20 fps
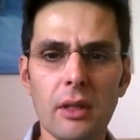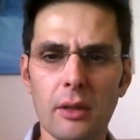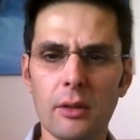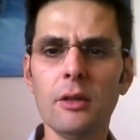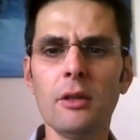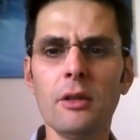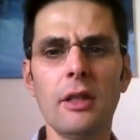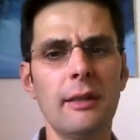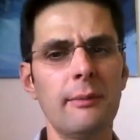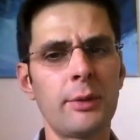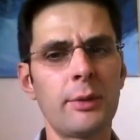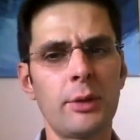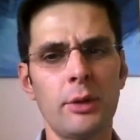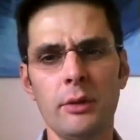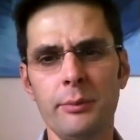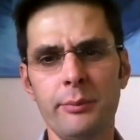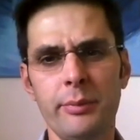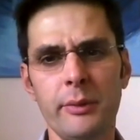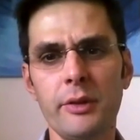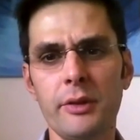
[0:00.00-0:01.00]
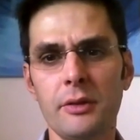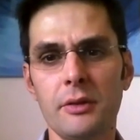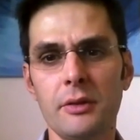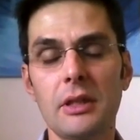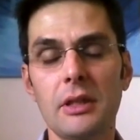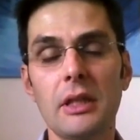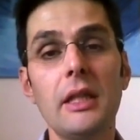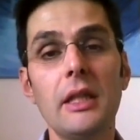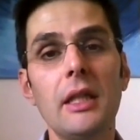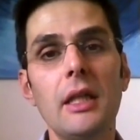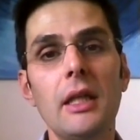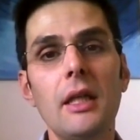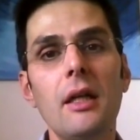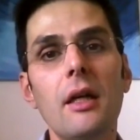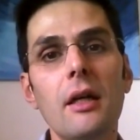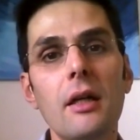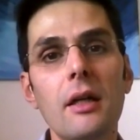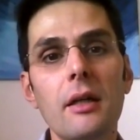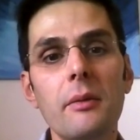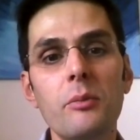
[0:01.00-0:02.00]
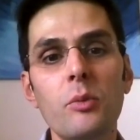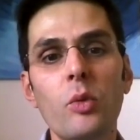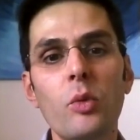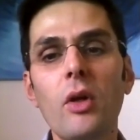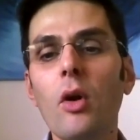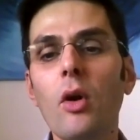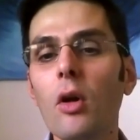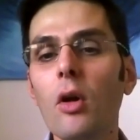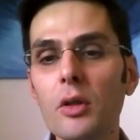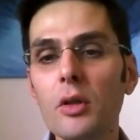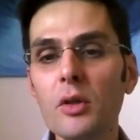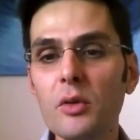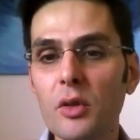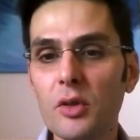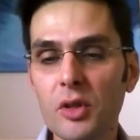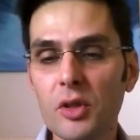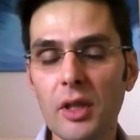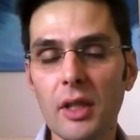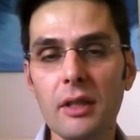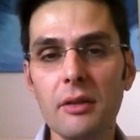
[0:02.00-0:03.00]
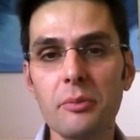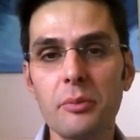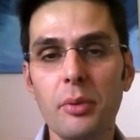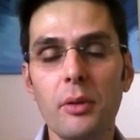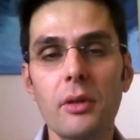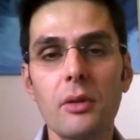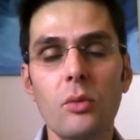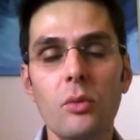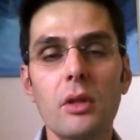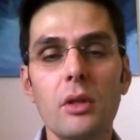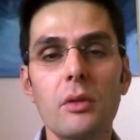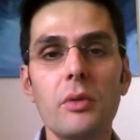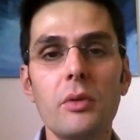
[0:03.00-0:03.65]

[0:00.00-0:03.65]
like, oh, I'm so important. Mm-hmm. We all do this kind of important work.